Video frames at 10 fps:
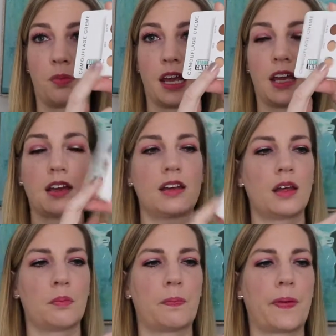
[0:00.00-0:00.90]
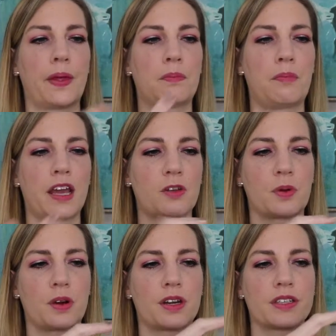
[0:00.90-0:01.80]
me, but makeup
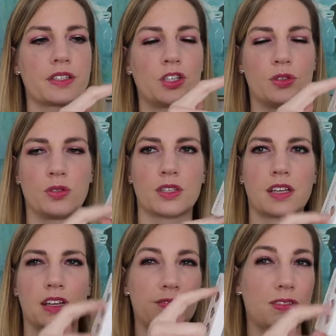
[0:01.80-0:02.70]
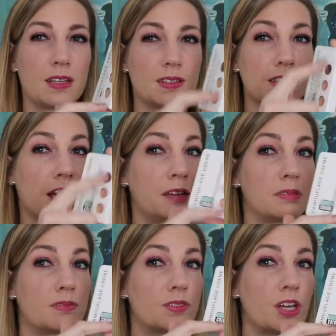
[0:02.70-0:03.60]
artists use kind of these
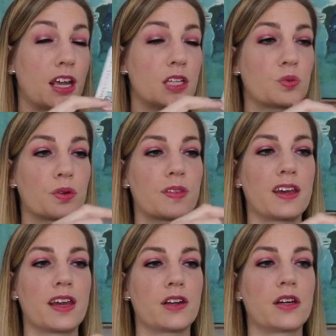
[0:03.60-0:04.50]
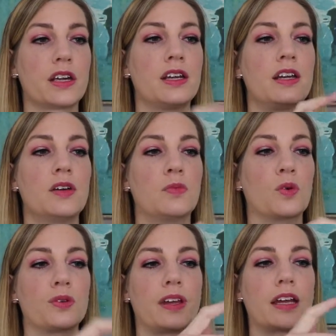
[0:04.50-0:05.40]
types of shades where they carry
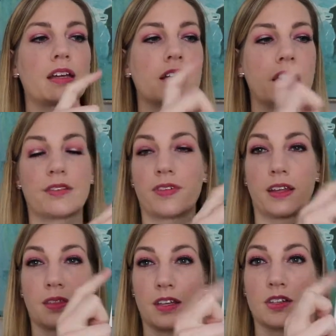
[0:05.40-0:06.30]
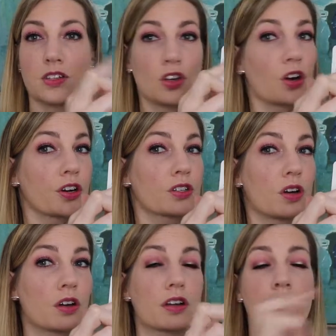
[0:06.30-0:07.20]
more like kind of like the dark,
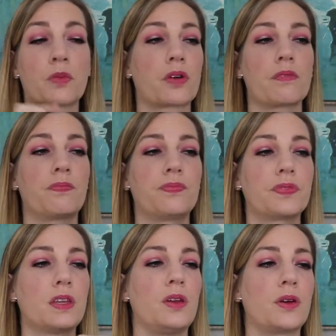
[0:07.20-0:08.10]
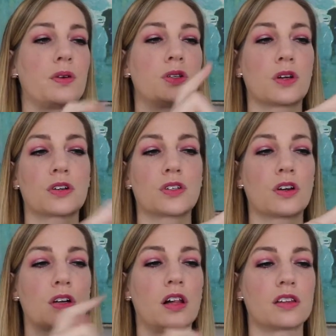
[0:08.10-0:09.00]
you know,
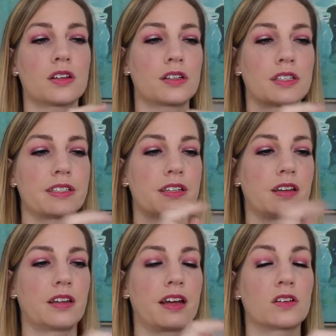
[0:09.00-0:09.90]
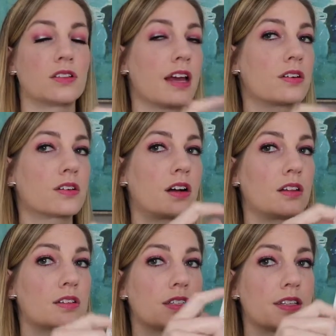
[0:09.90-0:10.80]
dark colors and lighter
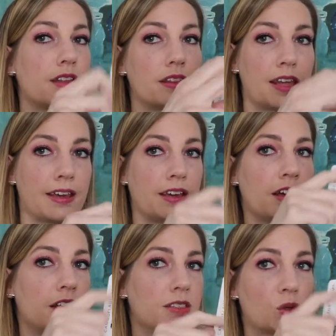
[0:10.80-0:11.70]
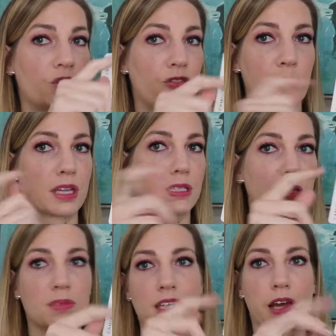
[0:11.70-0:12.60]
colors, and then they sort of mix
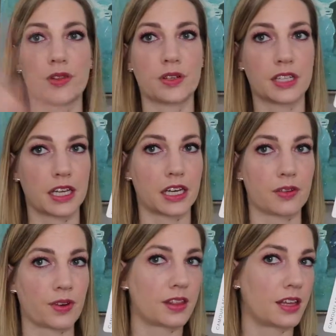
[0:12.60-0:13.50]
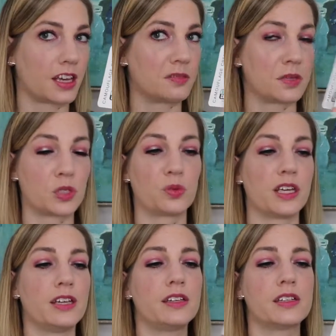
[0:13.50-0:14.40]
them together to get everything in
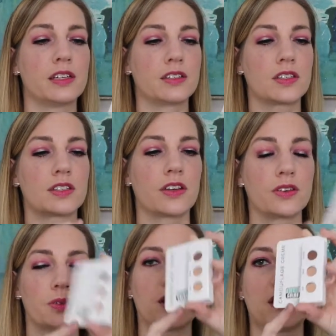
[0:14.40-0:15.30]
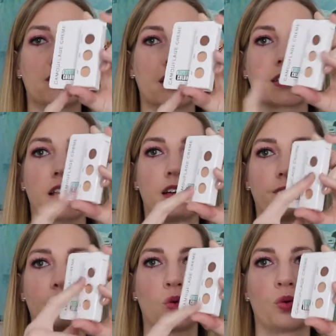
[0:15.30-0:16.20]
between. And so that's kind
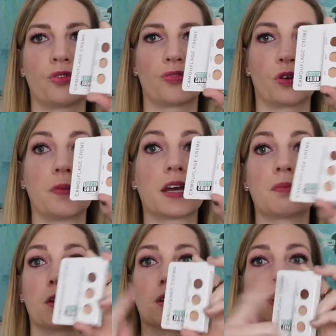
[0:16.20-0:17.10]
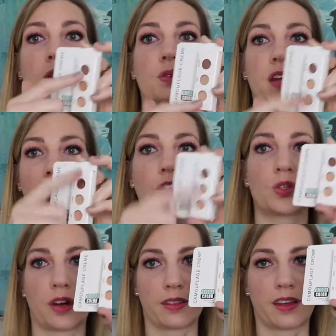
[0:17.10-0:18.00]
of cool for makeup artists, so they could
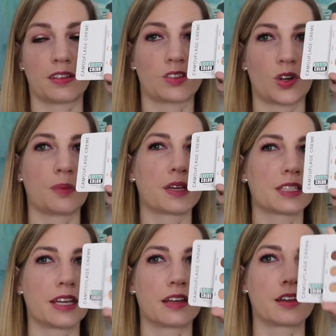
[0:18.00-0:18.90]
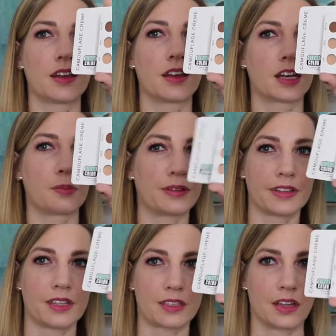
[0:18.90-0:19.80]
try mixing a couple of
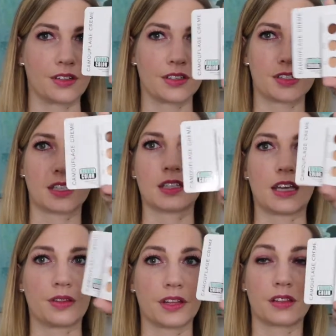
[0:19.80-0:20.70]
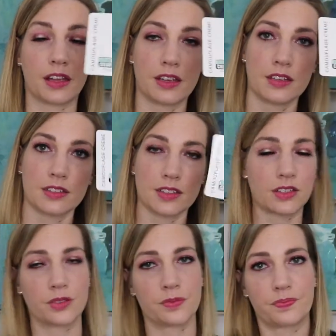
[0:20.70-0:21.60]
these colors to see how they like it.
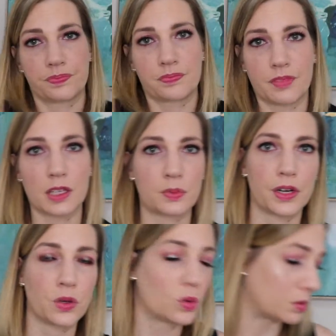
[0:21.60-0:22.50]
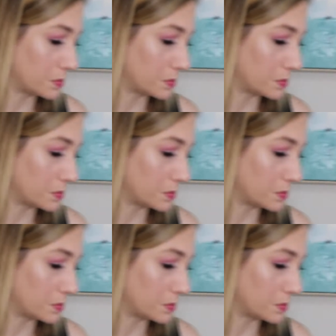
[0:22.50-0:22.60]
So that's pretty cool.